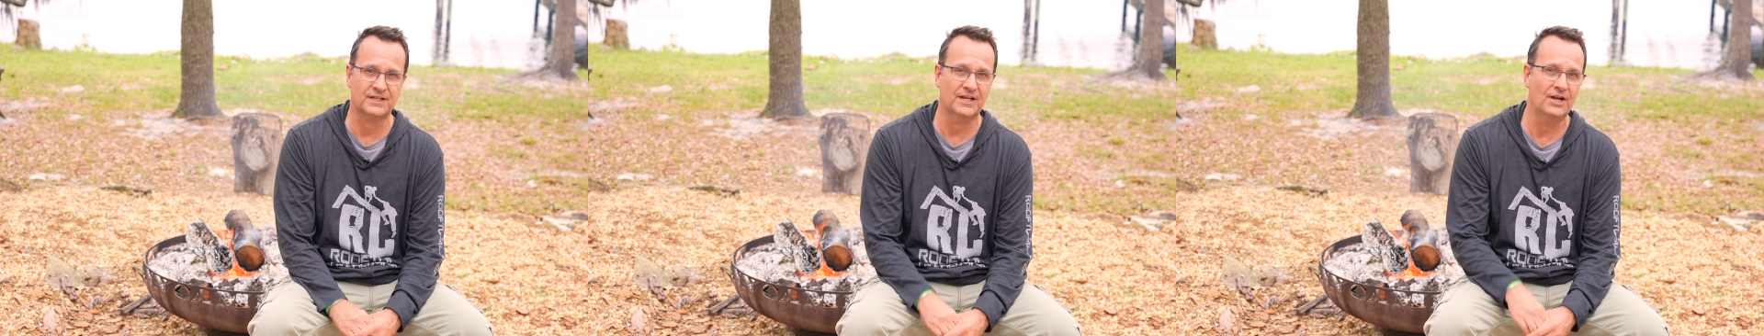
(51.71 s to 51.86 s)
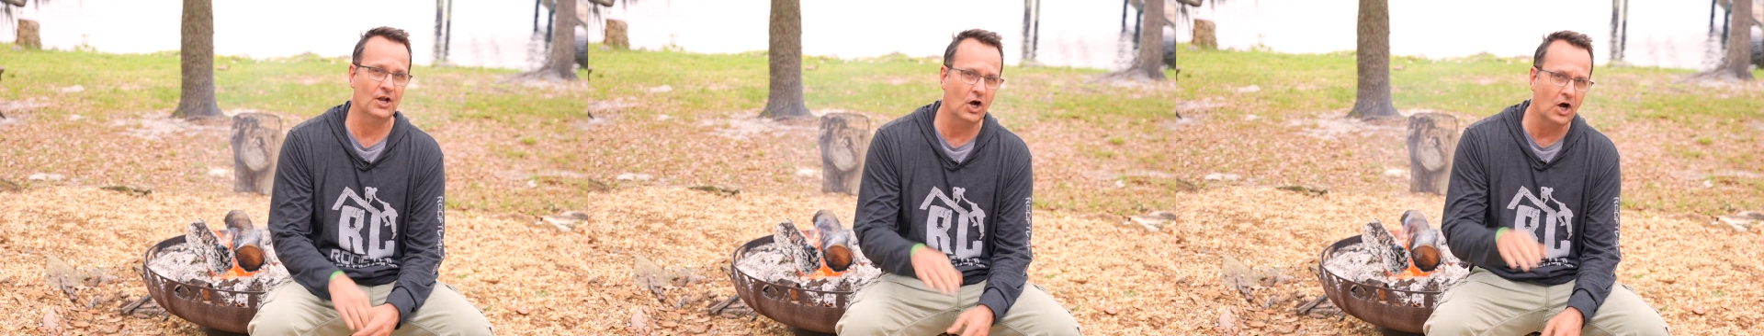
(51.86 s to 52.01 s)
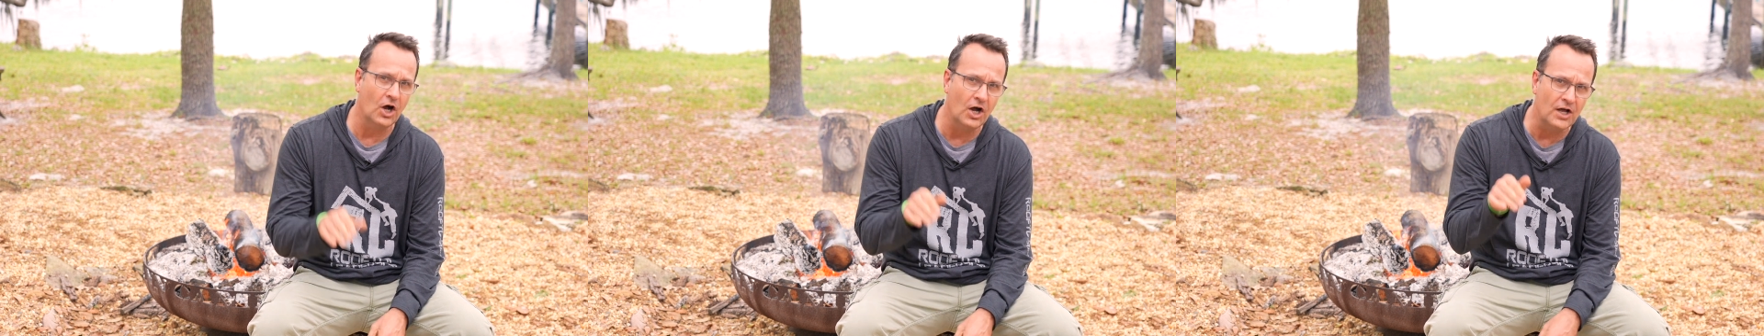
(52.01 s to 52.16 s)

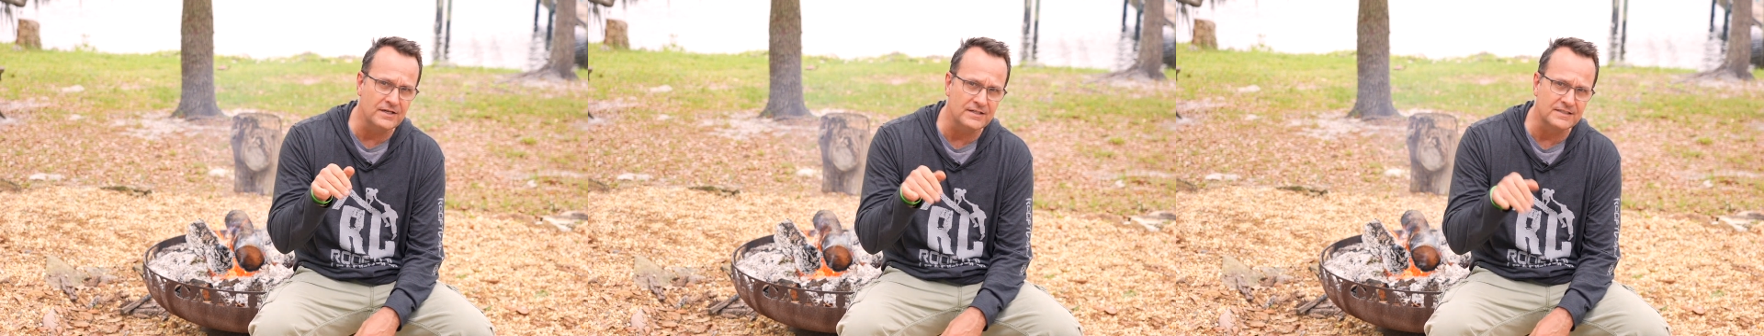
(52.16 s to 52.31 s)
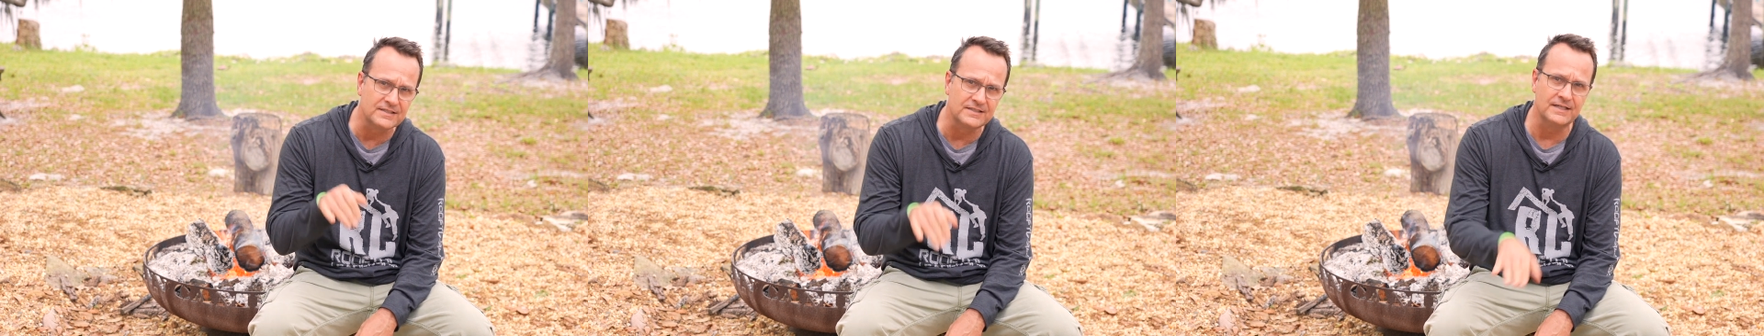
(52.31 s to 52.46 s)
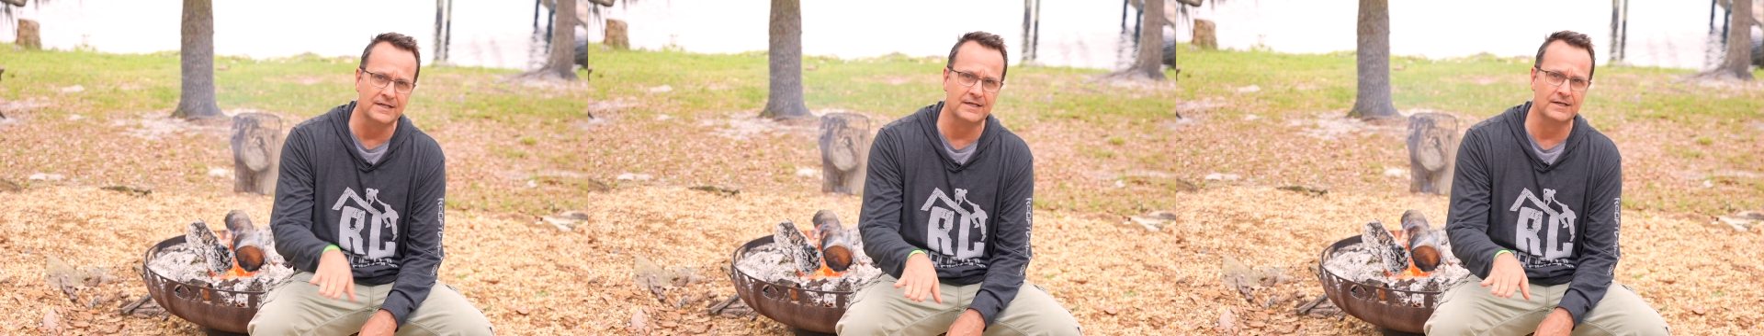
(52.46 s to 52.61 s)
an
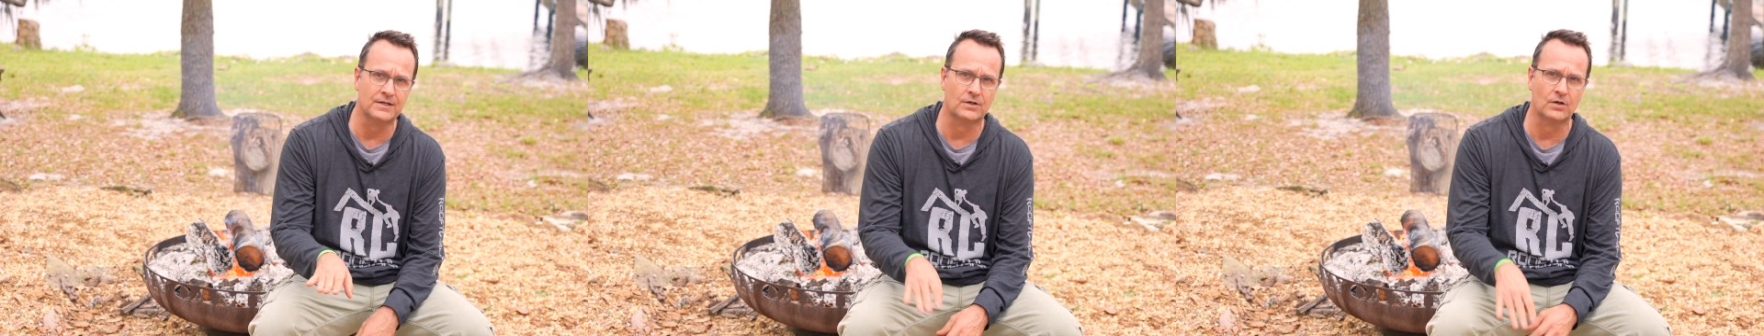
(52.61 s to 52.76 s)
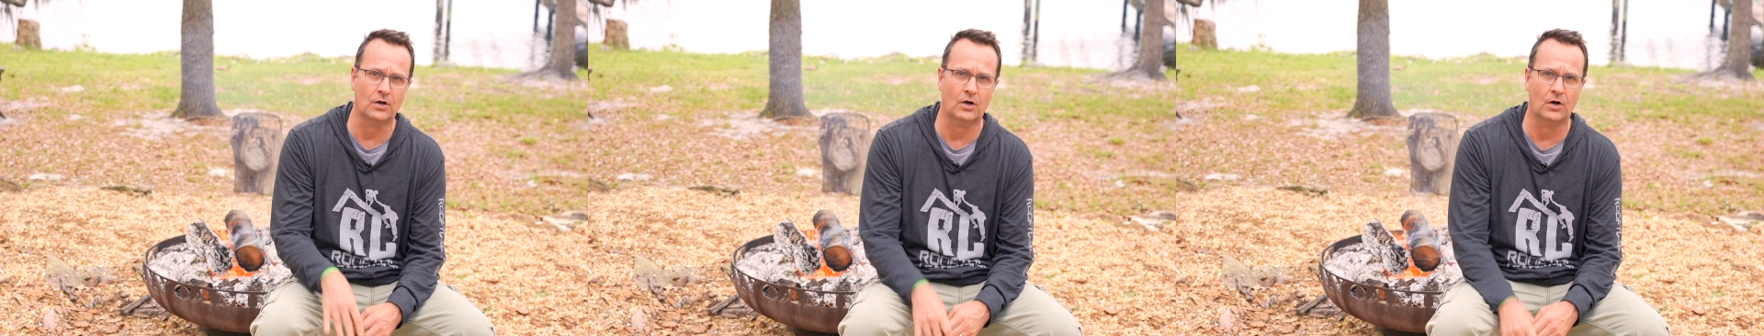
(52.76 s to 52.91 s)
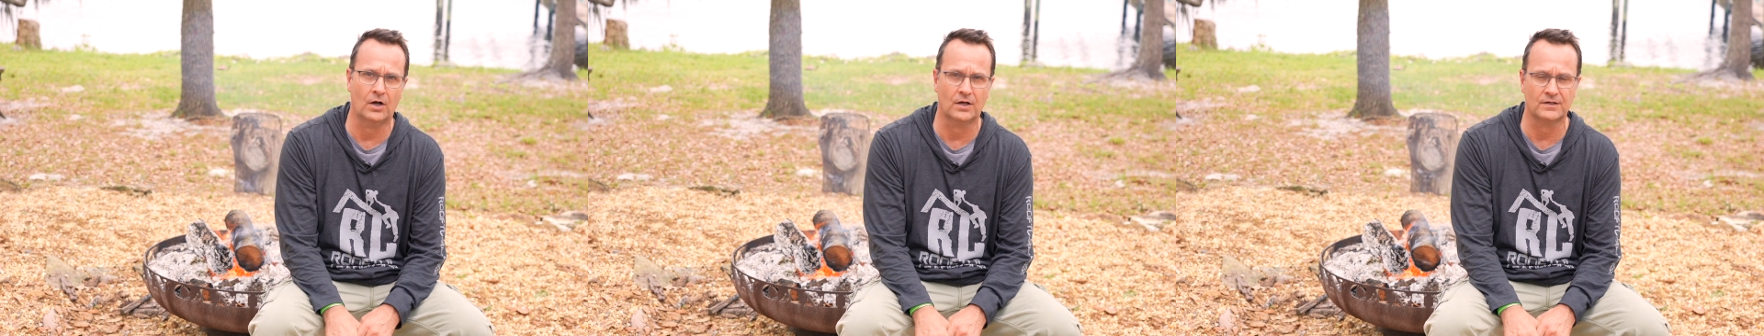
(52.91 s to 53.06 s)
unseen
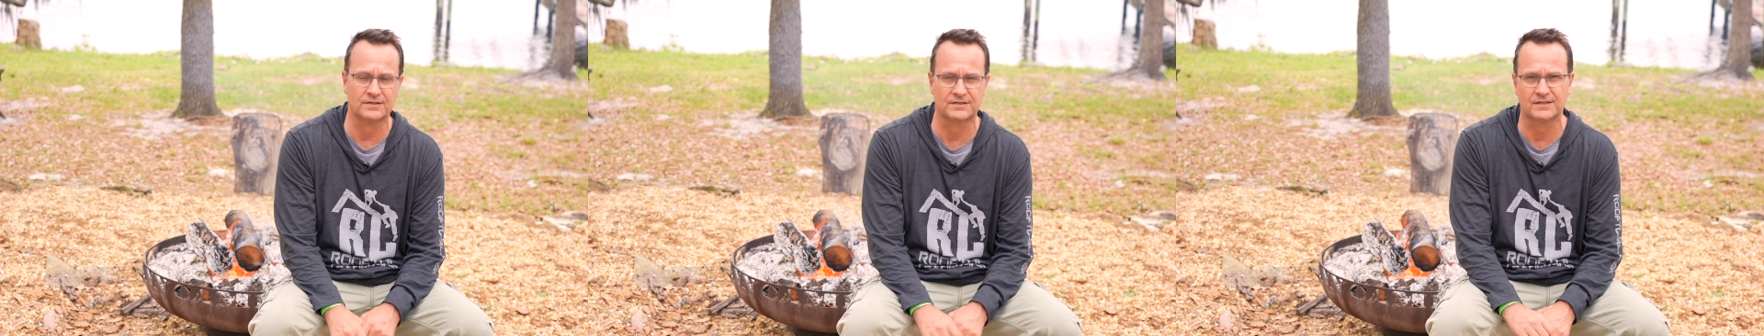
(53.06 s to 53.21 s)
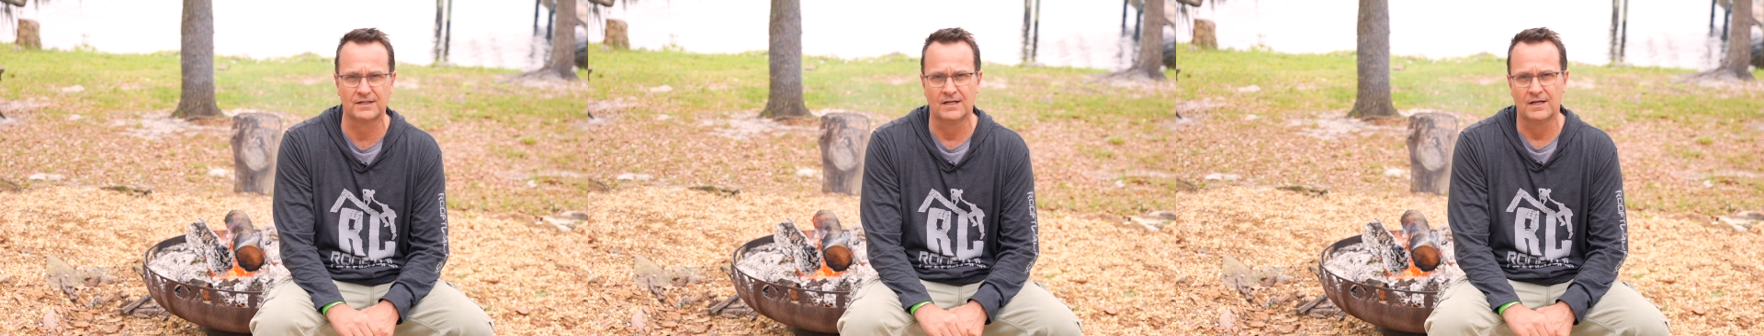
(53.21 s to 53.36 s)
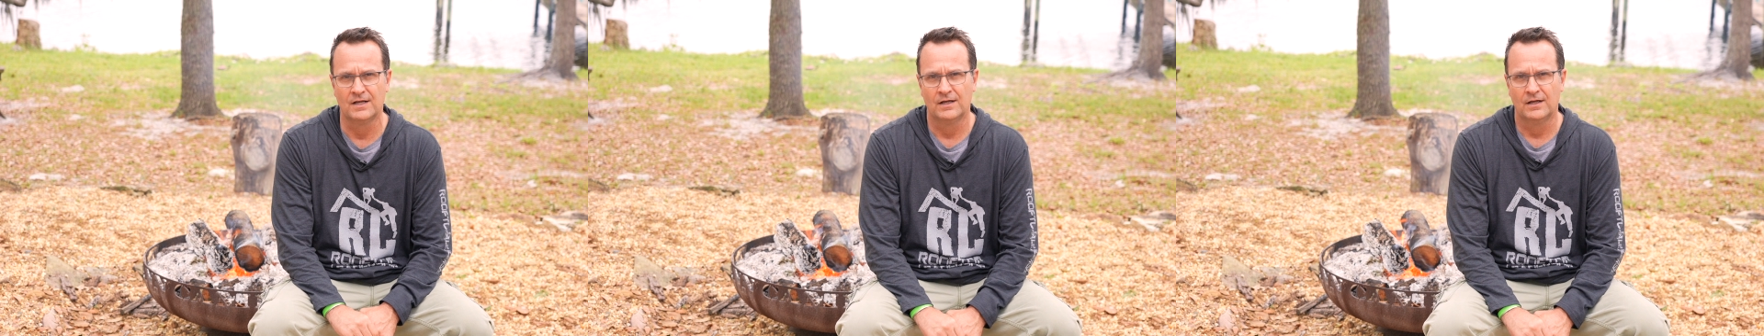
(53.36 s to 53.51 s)
cost